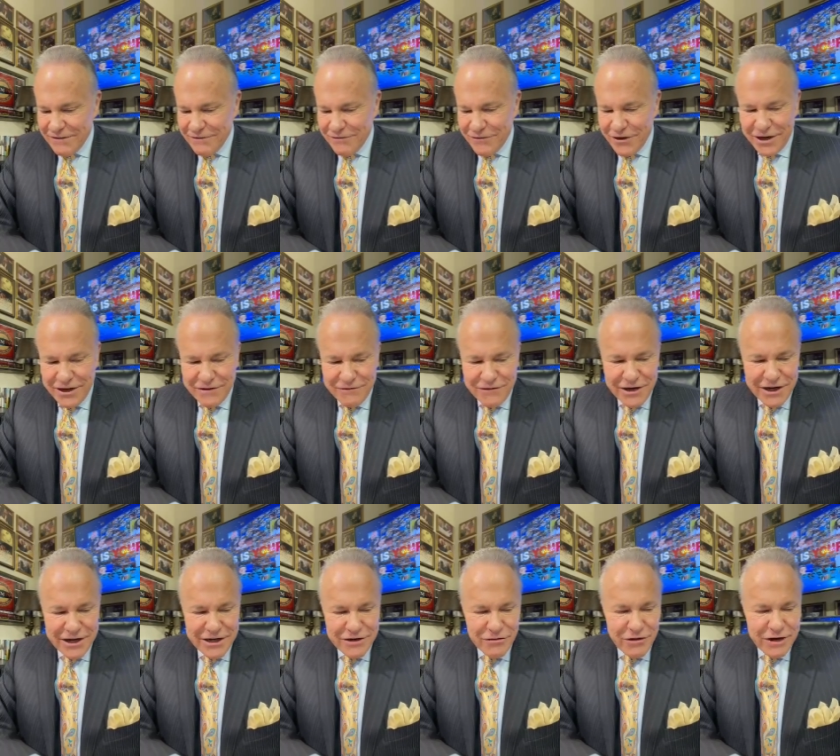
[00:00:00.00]
Very,
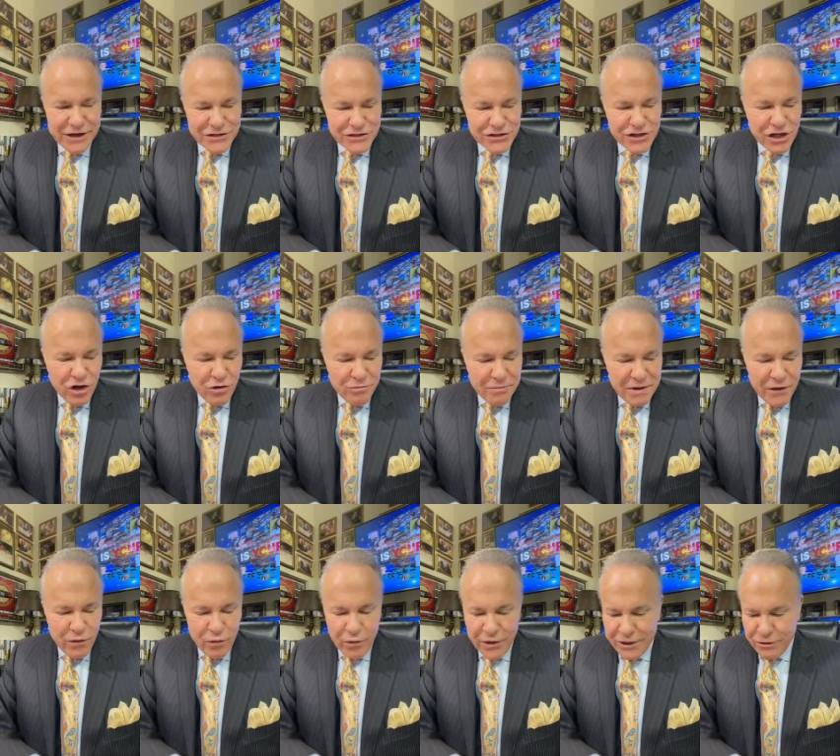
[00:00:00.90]
very great song, by
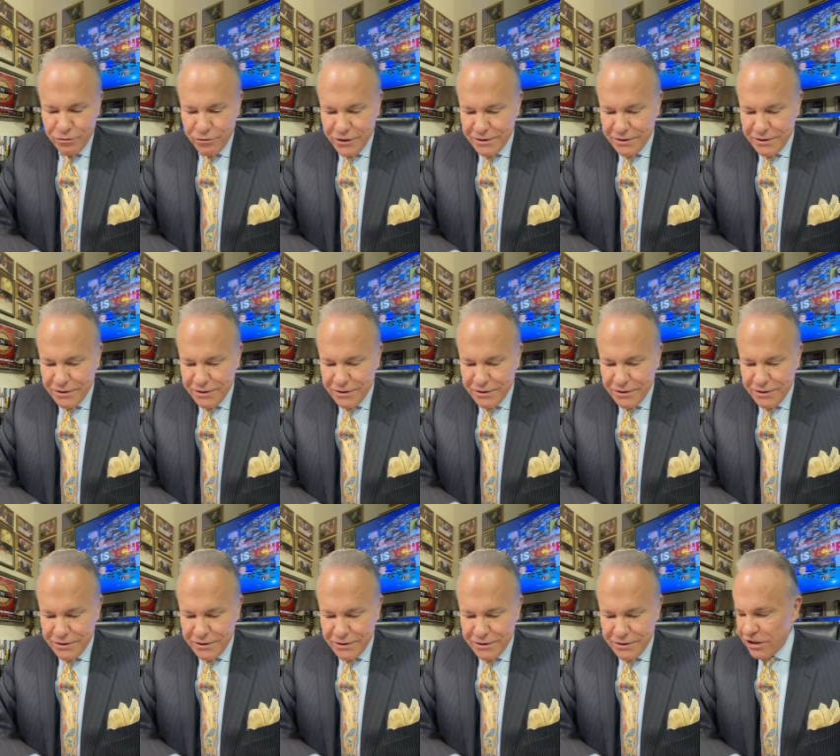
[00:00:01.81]
the way, written by my
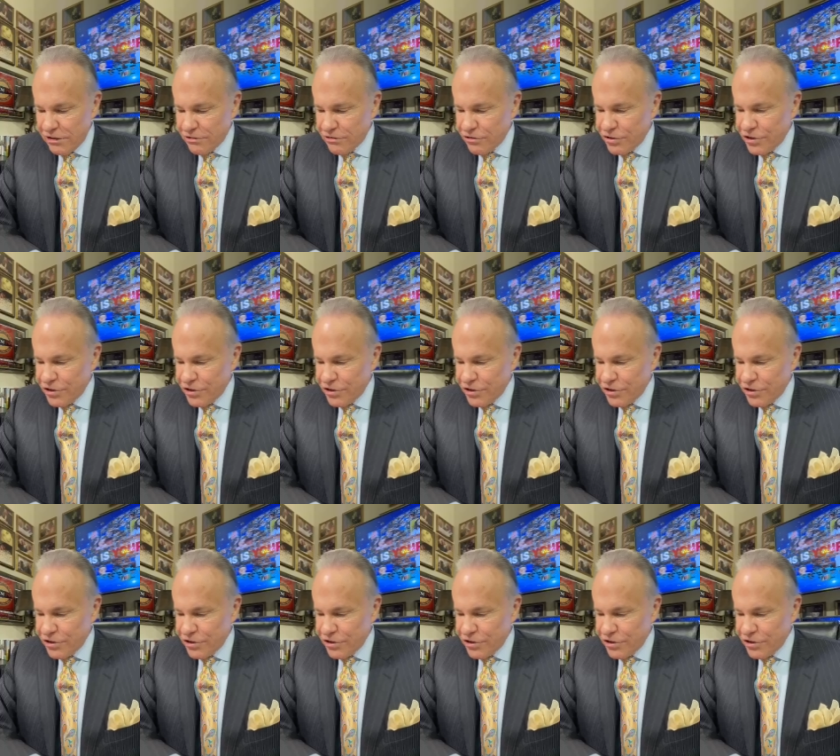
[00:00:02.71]
son, Dr.